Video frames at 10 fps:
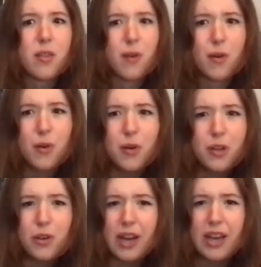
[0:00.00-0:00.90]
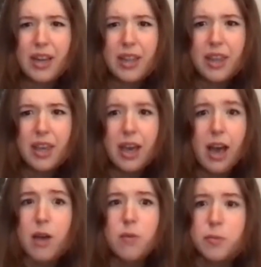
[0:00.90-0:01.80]
3rd grade, I think.
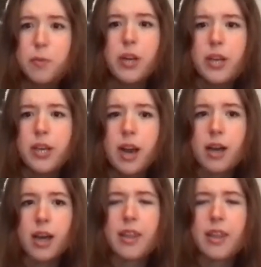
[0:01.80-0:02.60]
I was pretty young.